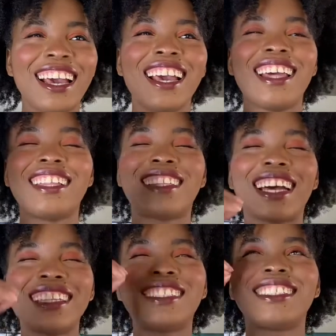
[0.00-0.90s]

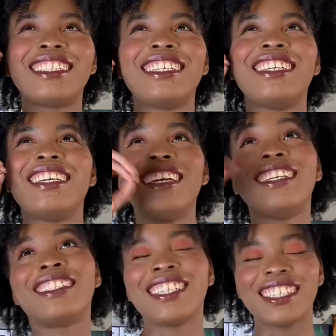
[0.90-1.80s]
That
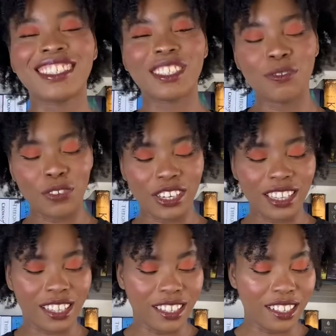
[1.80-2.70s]
is it for
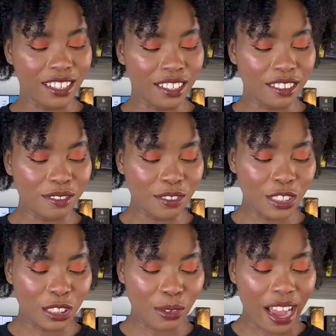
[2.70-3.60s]
the
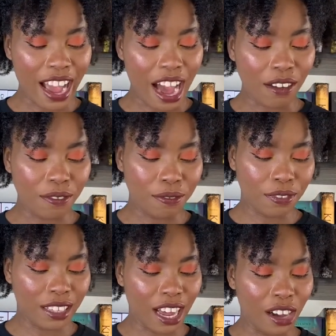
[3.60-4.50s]
do I have
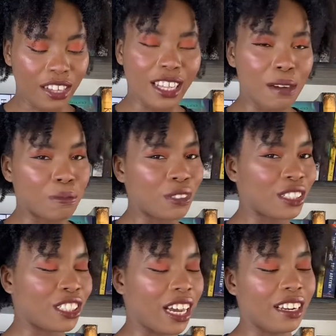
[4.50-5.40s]
that other book
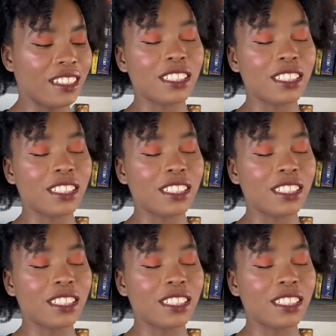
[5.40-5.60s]
challenge.